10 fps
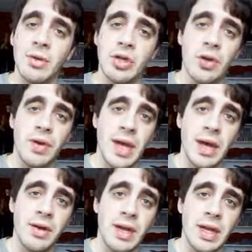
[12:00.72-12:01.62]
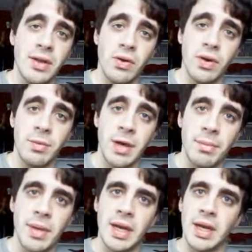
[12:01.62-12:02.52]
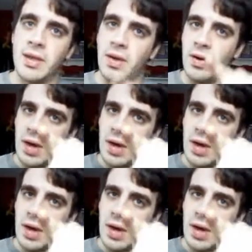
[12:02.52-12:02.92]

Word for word: Showdown is going to be up Monday. So